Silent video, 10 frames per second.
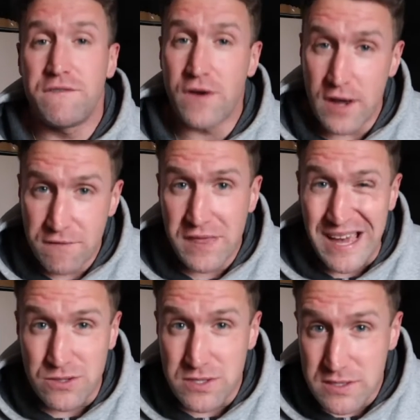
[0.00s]

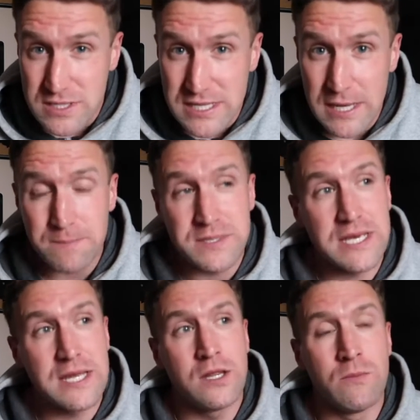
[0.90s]
5,000 steps
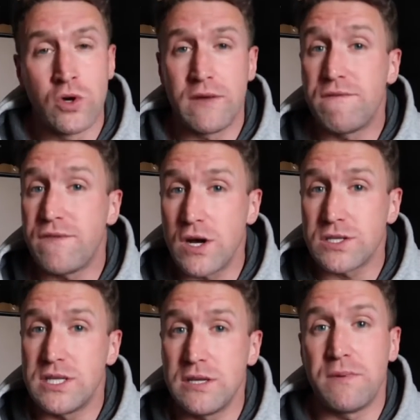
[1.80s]
in the morning
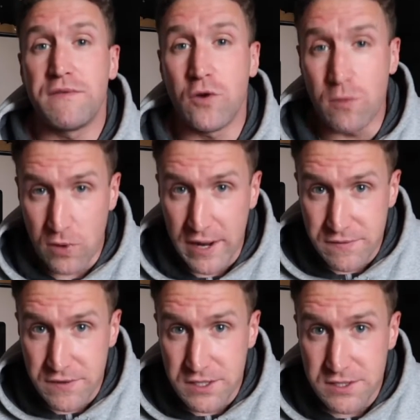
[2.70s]
fasted before
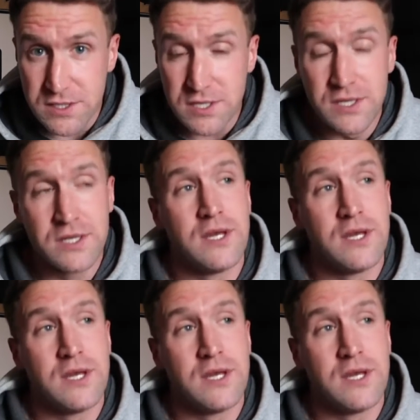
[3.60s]
breakfast,